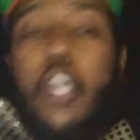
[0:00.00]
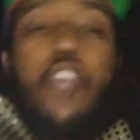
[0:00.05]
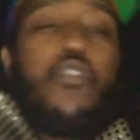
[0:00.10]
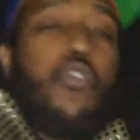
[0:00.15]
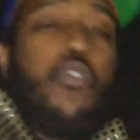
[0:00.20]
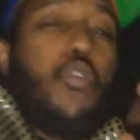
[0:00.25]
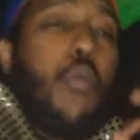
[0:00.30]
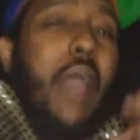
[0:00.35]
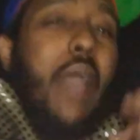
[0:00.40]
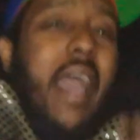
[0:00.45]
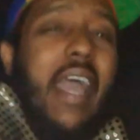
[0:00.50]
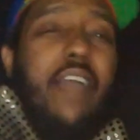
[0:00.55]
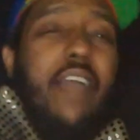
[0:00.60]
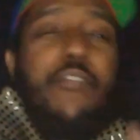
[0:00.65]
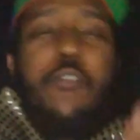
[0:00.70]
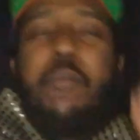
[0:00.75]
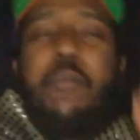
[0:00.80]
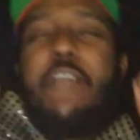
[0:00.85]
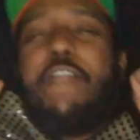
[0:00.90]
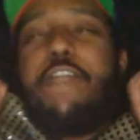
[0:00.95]
So you
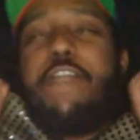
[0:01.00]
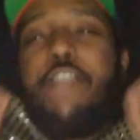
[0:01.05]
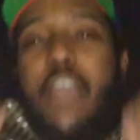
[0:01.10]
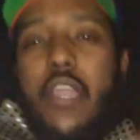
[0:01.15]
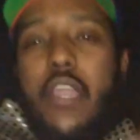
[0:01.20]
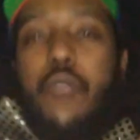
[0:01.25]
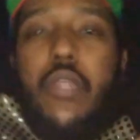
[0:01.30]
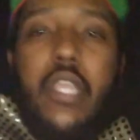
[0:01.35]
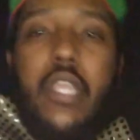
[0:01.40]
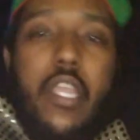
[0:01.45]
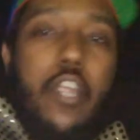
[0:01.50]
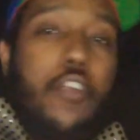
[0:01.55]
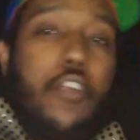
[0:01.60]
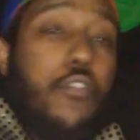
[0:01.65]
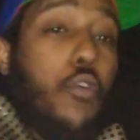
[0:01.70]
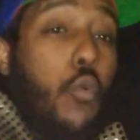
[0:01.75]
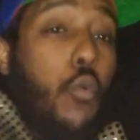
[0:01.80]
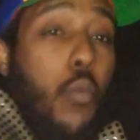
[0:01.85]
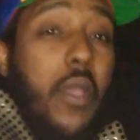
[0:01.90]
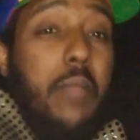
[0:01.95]
have to be very
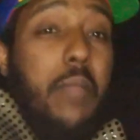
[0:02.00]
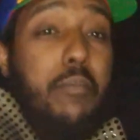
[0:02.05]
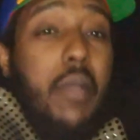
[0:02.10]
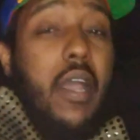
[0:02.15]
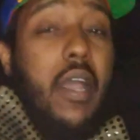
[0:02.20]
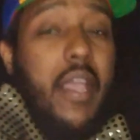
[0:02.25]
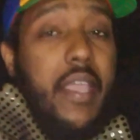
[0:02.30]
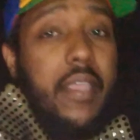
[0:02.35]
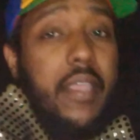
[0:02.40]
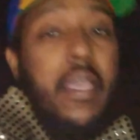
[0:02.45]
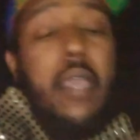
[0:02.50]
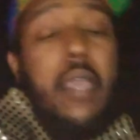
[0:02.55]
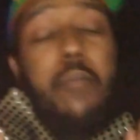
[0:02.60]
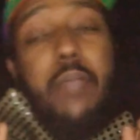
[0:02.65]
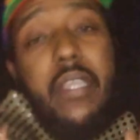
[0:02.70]
careful when buying